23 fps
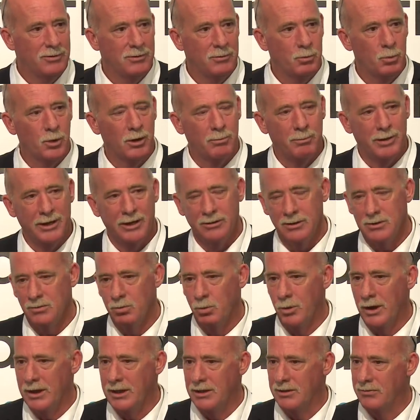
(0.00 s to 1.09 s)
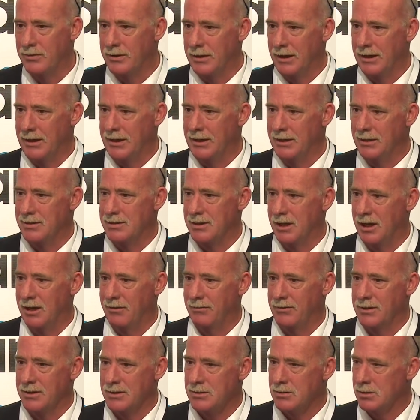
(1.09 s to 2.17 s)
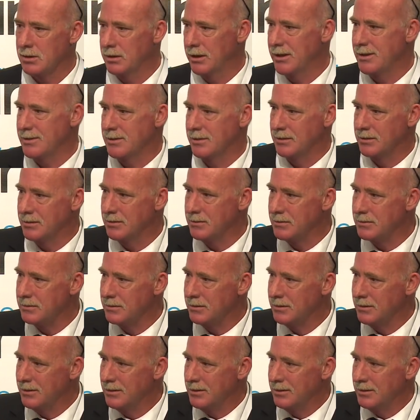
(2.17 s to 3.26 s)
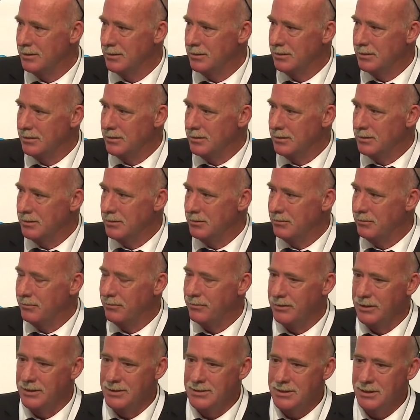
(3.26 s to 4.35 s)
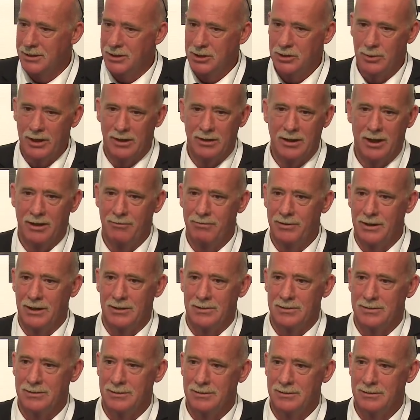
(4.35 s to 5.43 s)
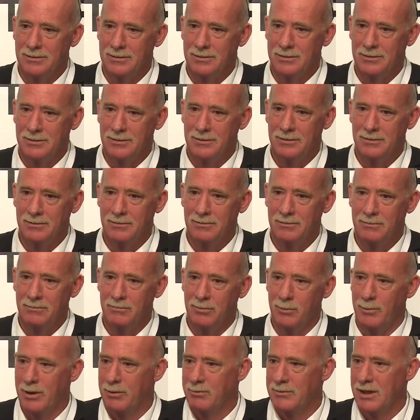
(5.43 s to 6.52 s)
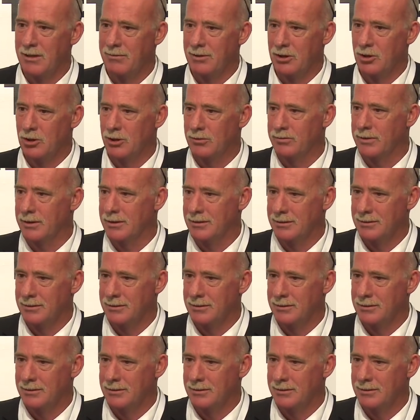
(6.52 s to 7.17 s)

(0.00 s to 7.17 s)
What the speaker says: while parents wait for their kids to have their lessons, feeds into our cafes for mum to have a coffee.